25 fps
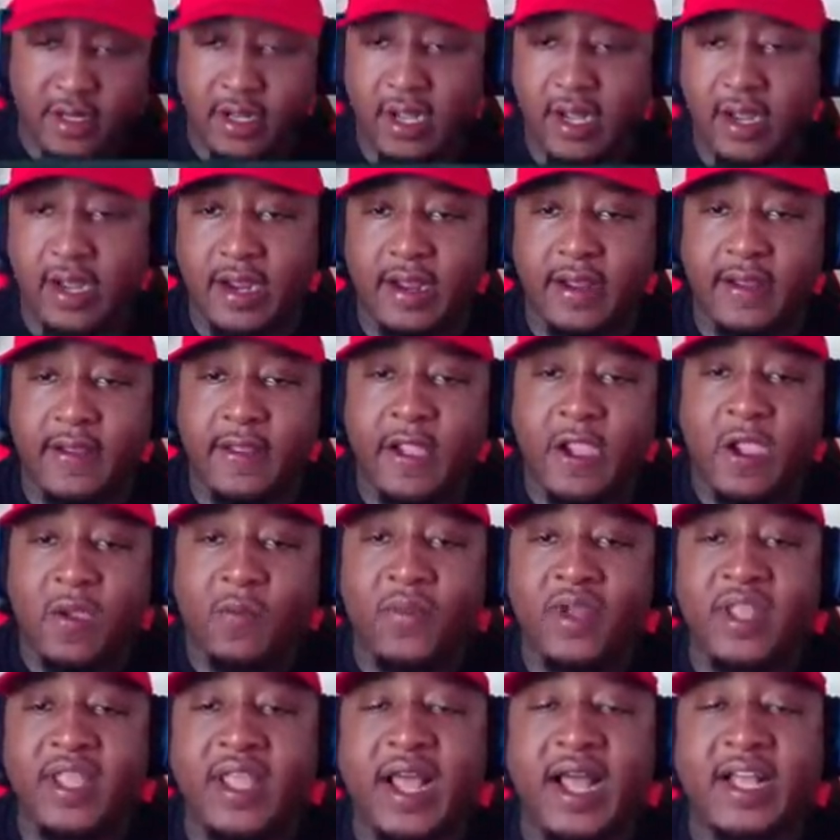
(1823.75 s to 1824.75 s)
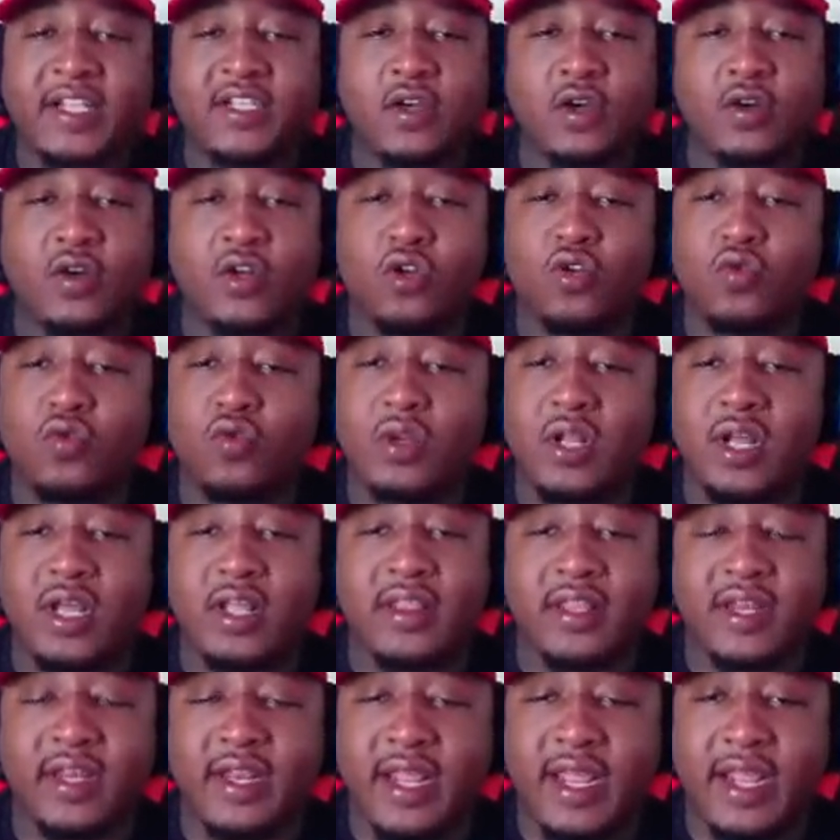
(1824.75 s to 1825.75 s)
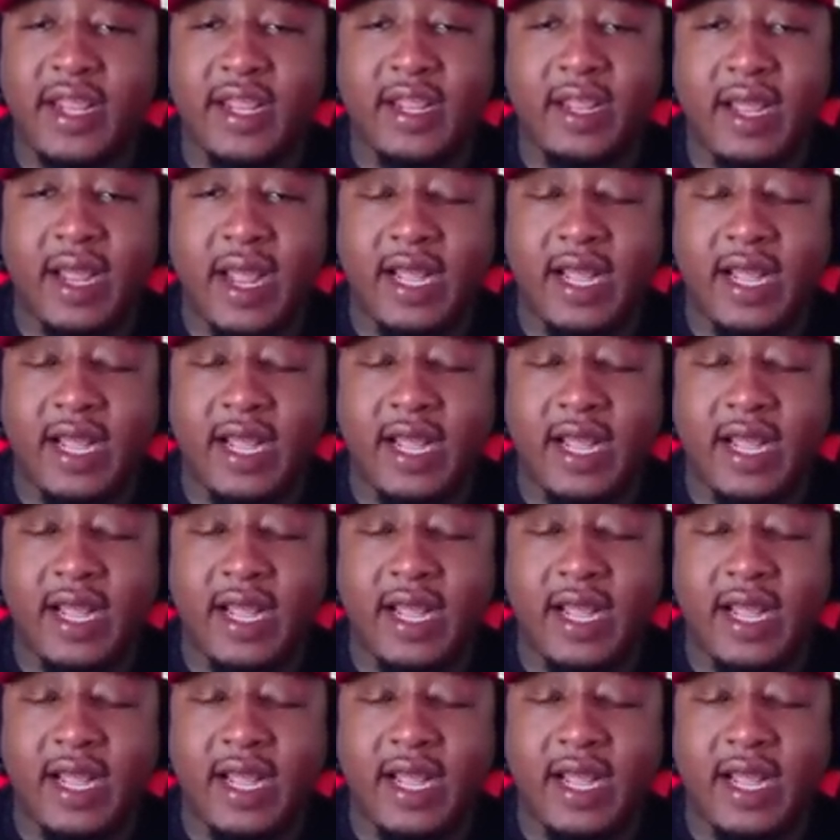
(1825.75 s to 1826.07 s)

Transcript: All right. But yeah, I told the dude the other day.